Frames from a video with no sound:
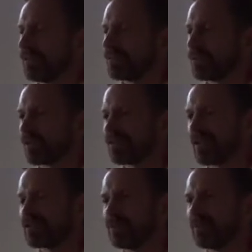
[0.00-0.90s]
to the
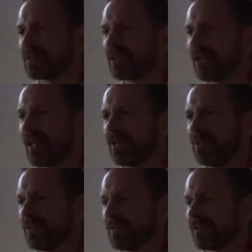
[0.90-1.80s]
subtle material
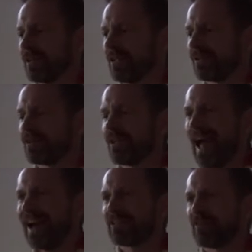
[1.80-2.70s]
elements, to the
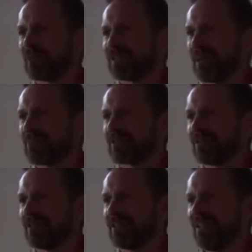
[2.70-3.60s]
act of perception,